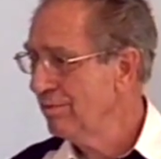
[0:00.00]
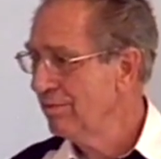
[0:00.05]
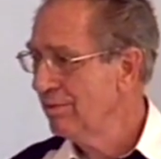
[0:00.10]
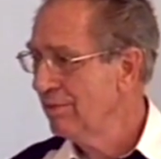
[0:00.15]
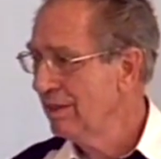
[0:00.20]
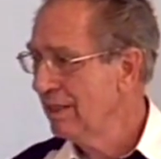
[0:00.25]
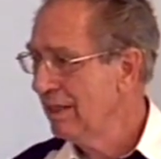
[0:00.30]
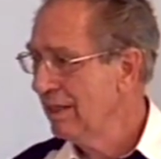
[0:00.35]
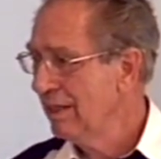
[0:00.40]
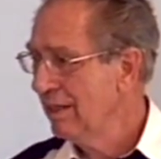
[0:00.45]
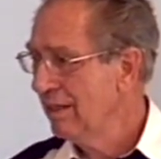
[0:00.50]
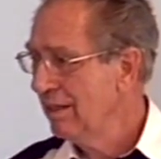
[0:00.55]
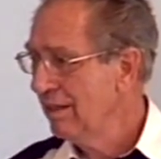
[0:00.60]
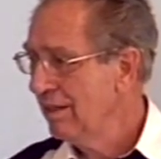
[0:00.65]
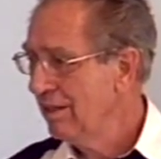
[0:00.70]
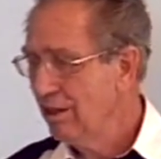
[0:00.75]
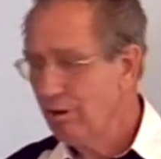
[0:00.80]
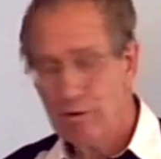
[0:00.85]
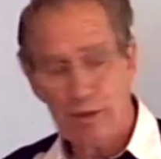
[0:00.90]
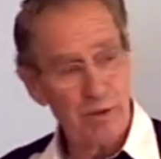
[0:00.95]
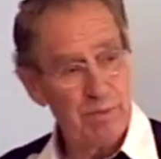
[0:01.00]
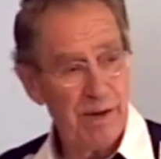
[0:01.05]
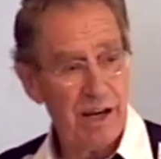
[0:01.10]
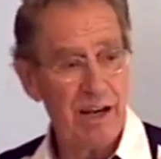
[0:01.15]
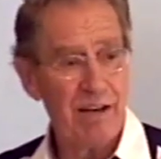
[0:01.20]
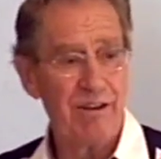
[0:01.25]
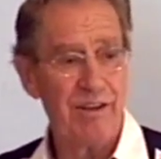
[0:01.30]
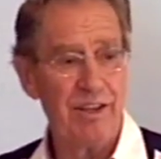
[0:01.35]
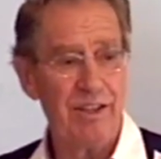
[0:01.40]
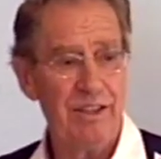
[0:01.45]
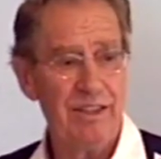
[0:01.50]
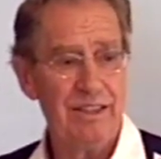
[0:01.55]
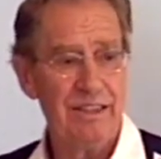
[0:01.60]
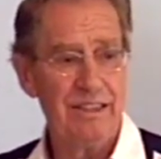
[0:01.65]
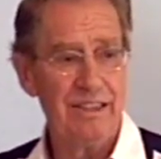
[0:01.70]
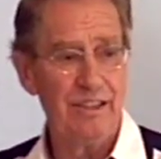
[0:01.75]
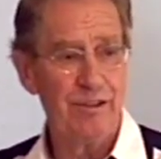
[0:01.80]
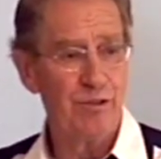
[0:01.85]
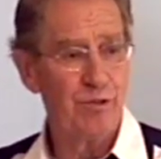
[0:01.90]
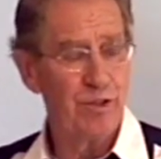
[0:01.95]
He was buried. He was
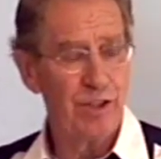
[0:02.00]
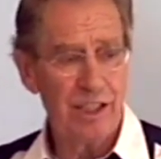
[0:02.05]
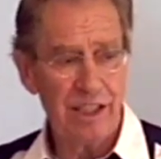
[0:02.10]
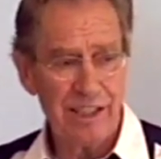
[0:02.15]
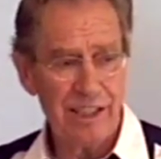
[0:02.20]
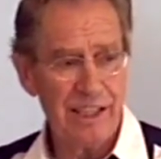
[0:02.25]
really dead.